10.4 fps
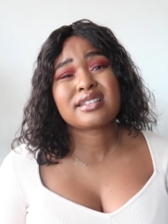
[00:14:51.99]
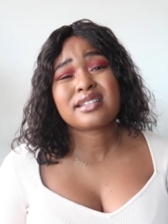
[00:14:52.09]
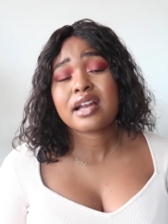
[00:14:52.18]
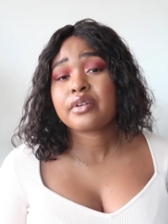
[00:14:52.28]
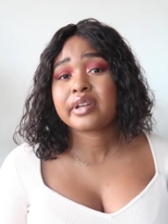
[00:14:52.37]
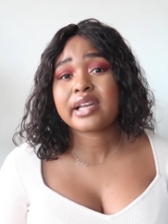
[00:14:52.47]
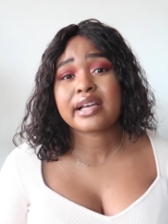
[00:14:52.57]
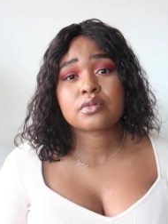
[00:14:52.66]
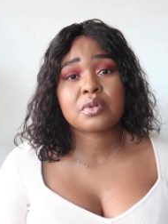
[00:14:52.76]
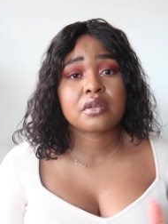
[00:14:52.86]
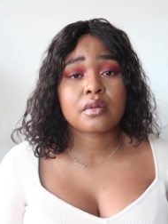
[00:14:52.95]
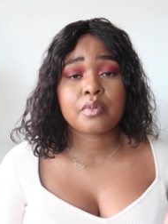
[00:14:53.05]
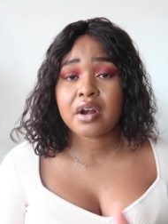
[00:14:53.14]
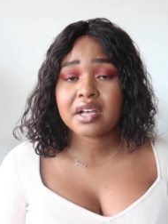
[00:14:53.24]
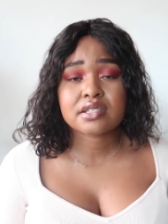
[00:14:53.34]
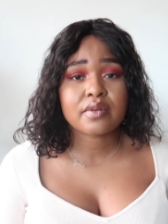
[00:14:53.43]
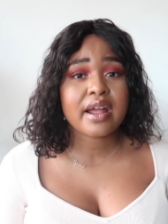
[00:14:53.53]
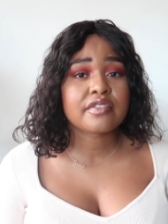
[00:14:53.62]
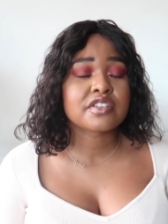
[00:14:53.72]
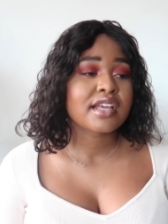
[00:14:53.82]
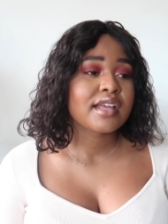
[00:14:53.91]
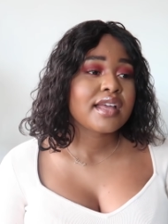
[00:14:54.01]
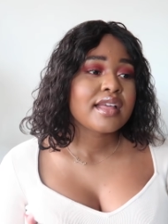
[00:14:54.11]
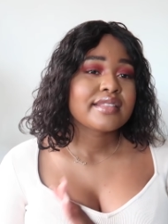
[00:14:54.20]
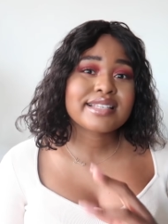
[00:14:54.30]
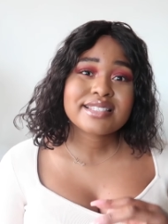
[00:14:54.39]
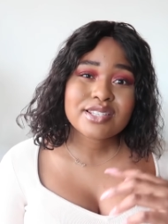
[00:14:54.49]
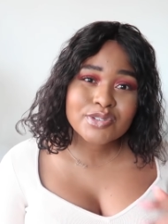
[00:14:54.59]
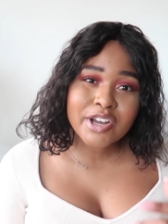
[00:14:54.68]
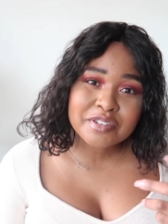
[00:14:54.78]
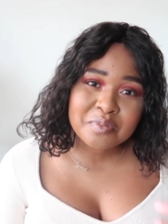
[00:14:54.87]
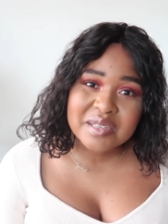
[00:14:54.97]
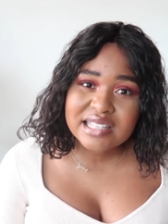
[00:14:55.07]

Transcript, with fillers: And I realized when the products arrived, this is not me.